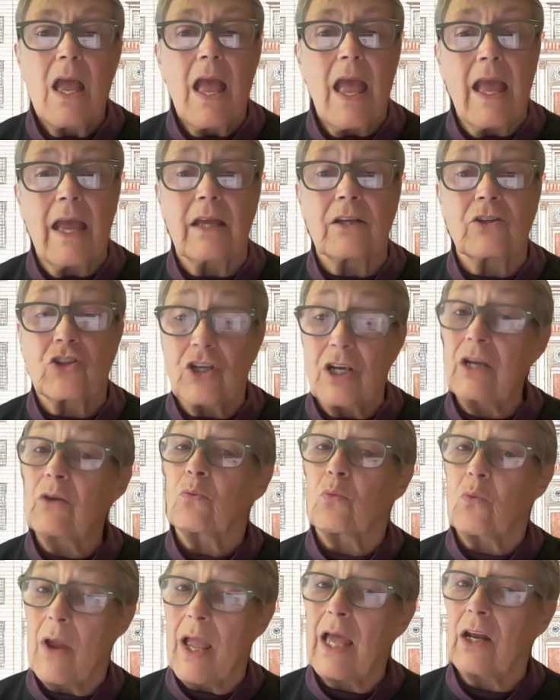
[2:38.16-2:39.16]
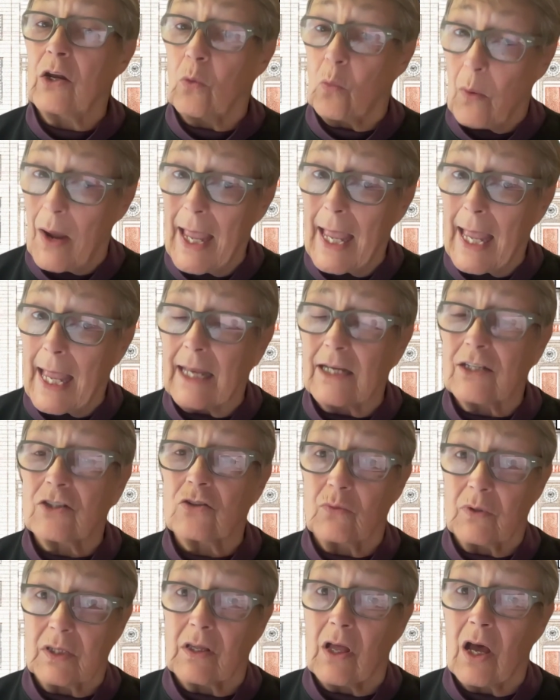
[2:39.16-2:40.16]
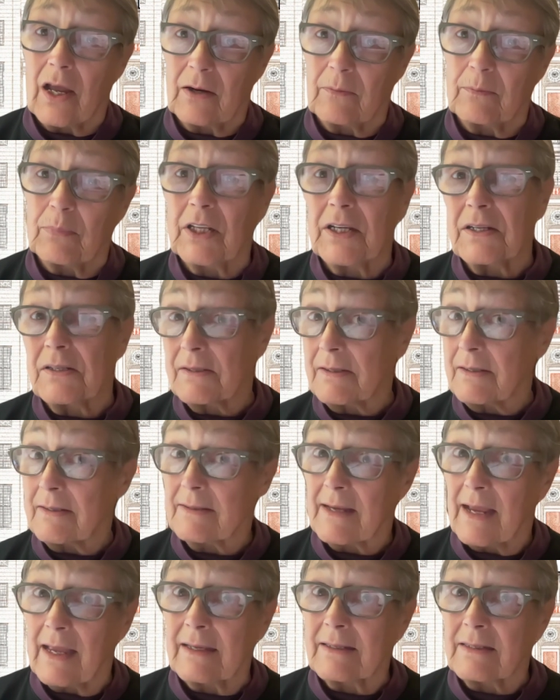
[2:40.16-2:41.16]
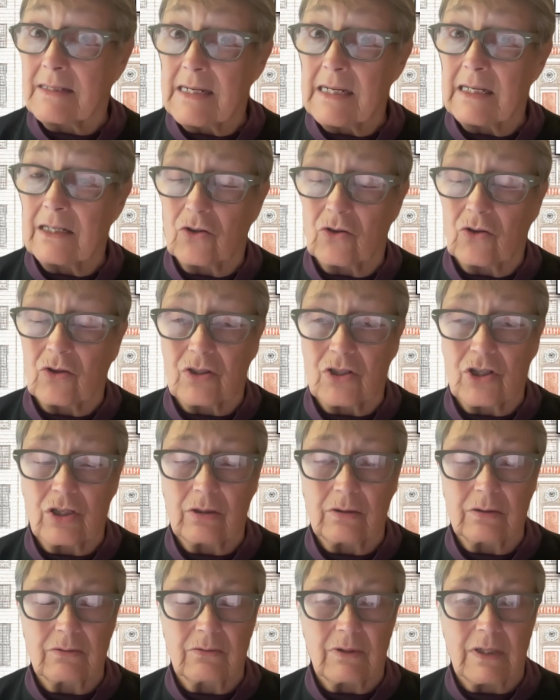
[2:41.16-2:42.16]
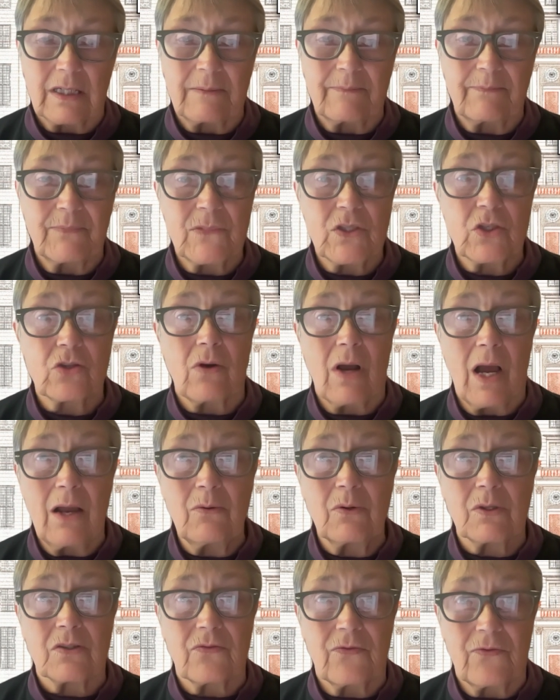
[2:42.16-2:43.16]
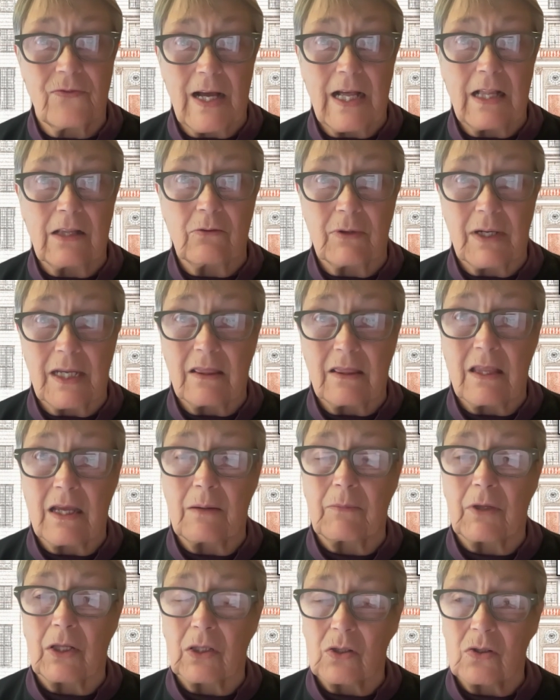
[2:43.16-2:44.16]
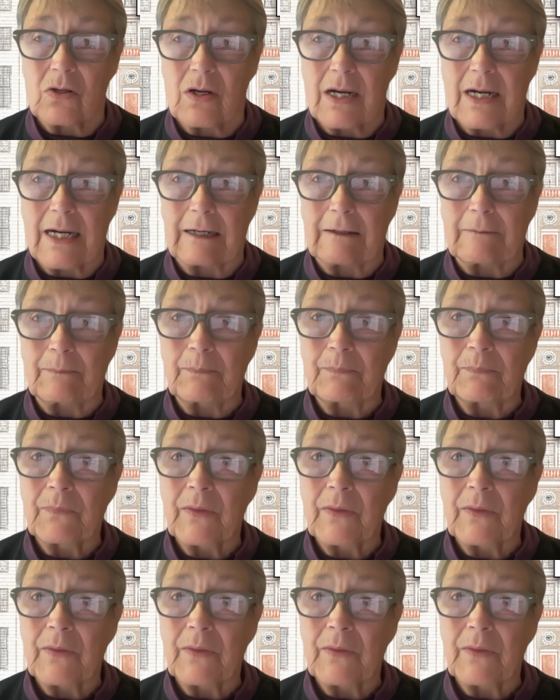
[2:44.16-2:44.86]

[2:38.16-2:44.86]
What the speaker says: And she ran away to a lot of places, as did her children. So I was following them along.